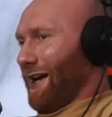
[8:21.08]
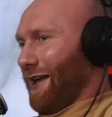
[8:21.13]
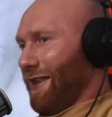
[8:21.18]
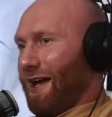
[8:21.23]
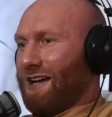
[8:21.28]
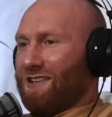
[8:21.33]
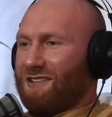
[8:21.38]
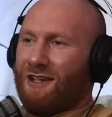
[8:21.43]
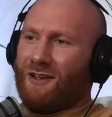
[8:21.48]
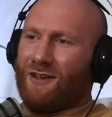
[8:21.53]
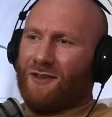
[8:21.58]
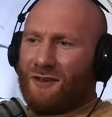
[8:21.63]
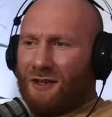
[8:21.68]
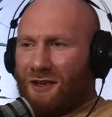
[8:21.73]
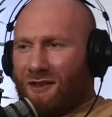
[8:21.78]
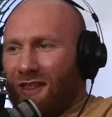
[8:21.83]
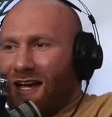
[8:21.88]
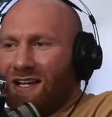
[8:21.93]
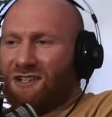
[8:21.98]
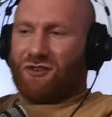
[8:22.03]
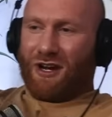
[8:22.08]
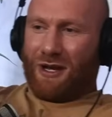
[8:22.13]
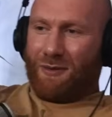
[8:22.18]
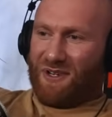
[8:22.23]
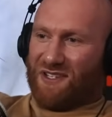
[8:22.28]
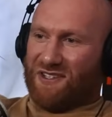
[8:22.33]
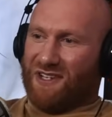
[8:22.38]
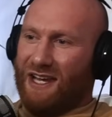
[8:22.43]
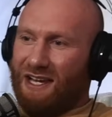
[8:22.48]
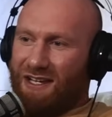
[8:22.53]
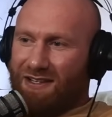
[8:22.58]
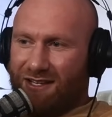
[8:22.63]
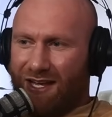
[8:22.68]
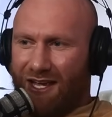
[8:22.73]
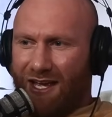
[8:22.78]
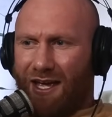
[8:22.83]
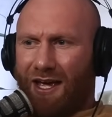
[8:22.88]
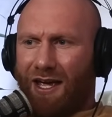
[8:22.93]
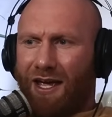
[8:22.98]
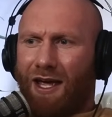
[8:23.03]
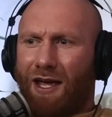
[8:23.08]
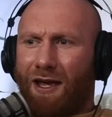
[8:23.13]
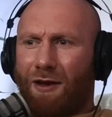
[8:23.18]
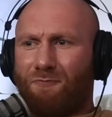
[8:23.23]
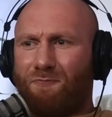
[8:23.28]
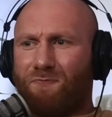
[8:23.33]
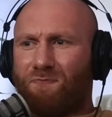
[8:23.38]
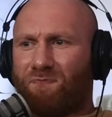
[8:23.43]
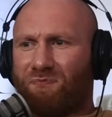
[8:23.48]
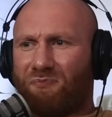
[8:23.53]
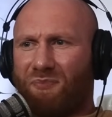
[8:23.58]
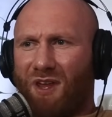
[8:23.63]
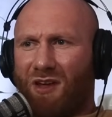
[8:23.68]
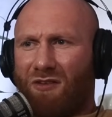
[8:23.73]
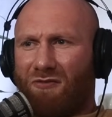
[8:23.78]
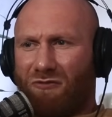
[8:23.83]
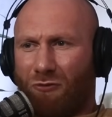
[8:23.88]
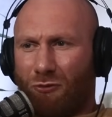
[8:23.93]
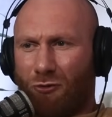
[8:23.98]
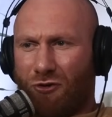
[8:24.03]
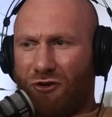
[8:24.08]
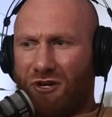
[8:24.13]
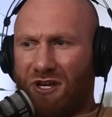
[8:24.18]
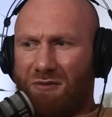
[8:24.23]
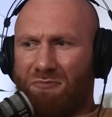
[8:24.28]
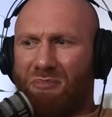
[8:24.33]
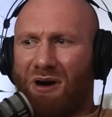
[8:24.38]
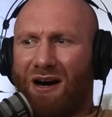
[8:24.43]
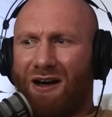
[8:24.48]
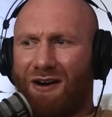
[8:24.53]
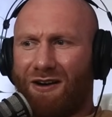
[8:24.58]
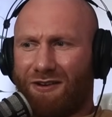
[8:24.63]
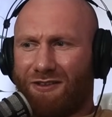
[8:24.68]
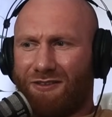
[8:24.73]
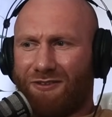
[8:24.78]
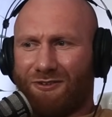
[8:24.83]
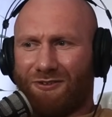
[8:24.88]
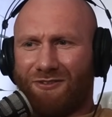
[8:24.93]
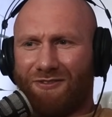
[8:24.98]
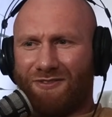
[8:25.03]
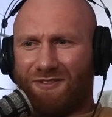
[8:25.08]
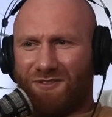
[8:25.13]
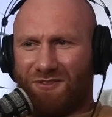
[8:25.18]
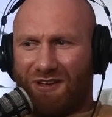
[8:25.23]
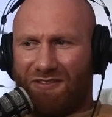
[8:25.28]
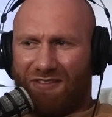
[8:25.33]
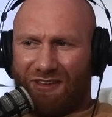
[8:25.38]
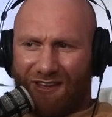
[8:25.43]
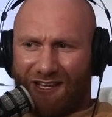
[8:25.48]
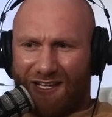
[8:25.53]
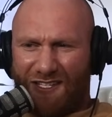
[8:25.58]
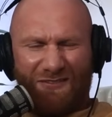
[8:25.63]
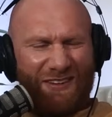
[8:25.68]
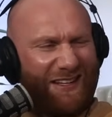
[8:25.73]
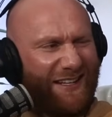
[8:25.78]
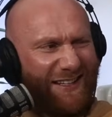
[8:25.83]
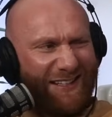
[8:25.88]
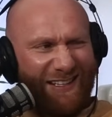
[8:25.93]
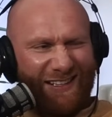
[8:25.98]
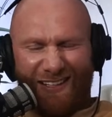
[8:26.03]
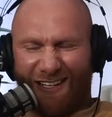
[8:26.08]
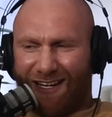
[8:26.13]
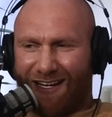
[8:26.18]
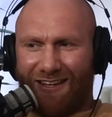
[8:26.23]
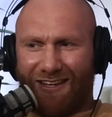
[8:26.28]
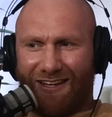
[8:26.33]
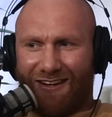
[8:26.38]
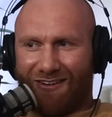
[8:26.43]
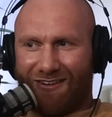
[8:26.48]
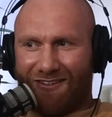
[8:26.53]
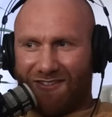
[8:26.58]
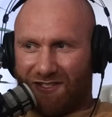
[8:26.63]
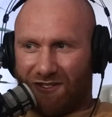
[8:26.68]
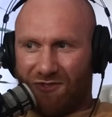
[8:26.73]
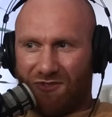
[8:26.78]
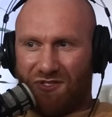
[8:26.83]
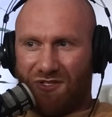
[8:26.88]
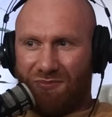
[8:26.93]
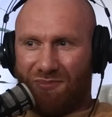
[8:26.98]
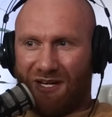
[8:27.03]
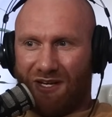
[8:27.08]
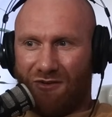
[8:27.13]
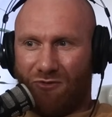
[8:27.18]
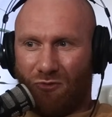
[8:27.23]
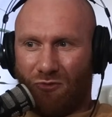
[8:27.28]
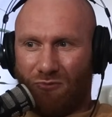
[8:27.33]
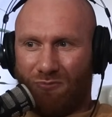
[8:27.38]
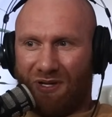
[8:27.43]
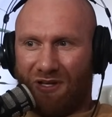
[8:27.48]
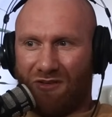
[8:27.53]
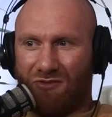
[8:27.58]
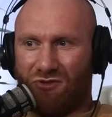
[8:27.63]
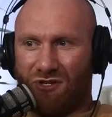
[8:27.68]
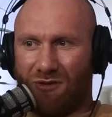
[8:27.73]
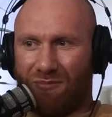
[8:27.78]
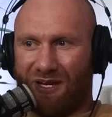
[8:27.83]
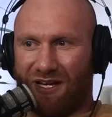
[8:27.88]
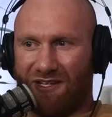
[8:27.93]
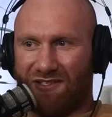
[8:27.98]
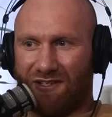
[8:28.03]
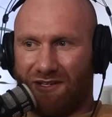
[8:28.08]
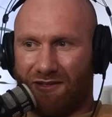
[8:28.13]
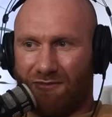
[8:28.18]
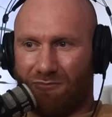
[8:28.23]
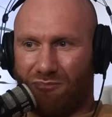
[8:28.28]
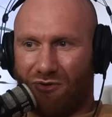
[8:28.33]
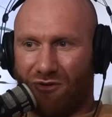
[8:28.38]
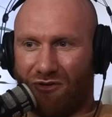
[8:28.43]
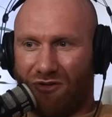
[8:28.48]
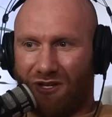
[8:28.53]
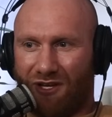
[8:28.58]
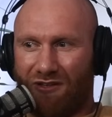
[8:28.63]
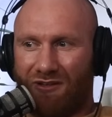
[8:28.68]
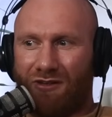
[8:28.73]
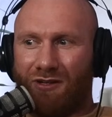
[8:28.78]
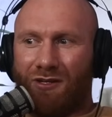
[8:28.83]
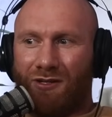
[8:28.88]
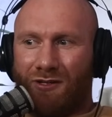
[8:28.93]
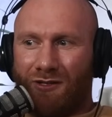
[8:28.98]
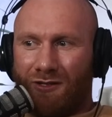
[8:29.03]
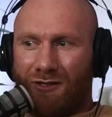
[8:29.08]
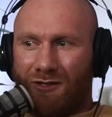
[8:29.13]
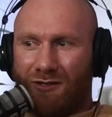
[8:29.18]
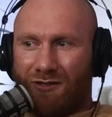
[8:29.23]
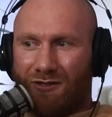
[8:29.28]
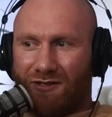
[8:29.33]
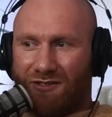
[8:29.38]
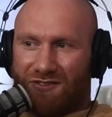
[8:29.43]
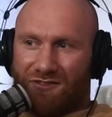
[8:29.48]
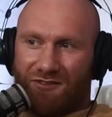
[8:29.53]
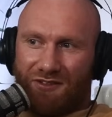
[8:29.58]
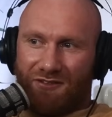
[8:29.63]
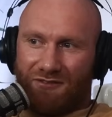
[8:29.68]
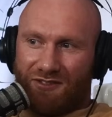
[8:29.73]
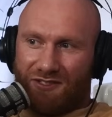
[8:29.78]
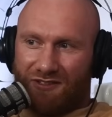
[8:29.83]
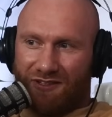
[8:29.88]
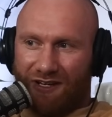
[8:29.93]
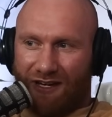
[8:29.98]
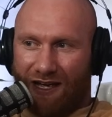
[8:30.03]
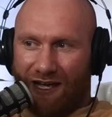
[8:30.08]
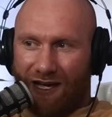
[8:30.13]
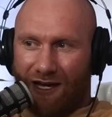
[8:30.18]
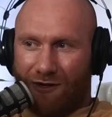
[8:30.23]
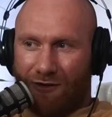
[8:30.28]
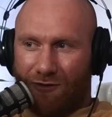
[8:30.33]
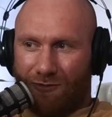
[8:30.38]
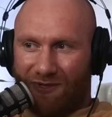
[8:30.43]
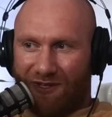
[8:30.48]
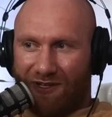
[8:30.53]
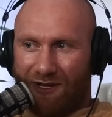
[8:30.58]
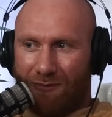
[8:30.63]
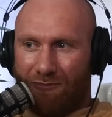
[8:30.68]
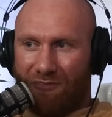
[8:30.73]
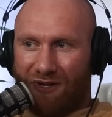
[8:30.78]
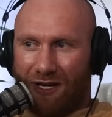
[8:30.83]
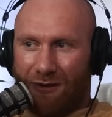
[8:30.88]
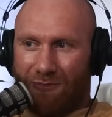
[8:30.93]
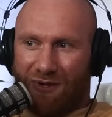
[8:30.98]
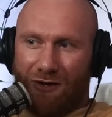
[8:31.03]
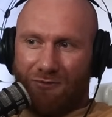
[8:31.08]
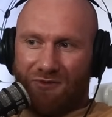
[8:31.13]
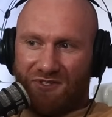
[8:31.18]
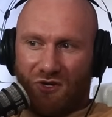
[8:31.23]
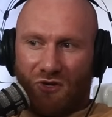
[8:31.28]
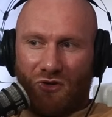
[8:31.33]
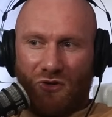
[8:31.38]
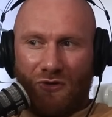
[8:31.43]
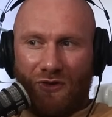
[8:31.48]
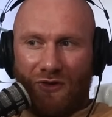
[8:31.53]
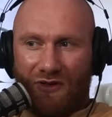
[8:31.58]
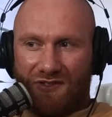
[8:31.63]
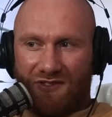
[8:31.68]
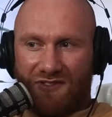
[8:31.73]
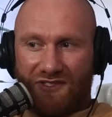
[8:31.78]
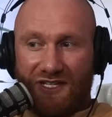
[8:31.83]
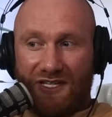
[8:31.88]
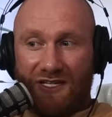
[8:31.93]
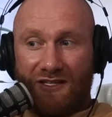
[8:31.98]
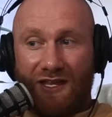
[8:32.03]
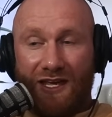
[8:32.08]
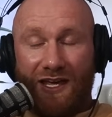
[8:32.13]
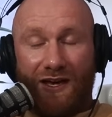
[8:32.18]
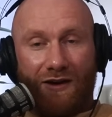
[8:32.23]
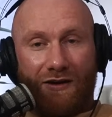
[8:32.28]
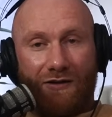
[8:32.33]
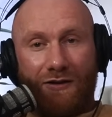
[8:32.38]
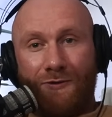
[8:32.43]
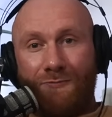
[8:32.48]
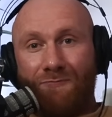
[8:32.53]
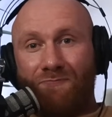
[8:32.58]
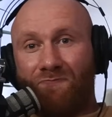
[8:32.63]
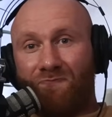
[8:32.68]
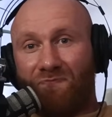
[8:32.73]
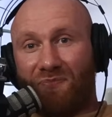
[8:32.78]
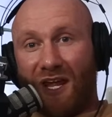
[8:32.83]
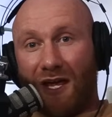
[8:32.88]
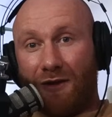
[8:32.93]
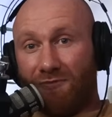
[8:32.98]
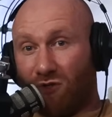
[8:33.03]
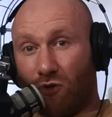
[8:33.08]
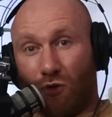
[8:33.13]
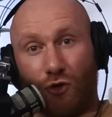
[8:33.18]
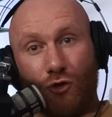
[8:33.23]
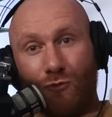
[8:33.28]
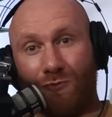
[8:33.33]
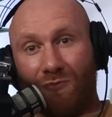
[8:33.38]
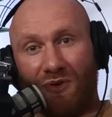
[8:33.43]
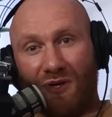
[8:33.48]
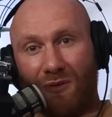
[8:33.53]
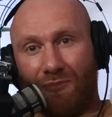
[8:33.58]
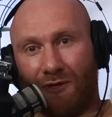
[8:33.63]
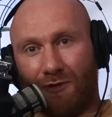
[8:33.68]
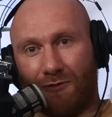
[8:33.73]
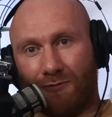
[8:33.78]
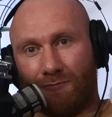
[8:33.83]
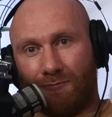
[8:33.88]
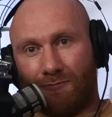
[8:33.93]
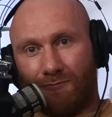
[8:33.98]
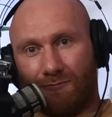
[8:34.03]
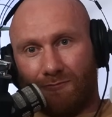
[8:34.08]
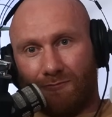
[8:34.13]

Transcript: That's right beside Fort Greene Park though. So I think that's why they did that there, because it used to be an old military base in Brooklyn. And so they're just like, Commandant Biggie. But it was all, it was all Cuban people.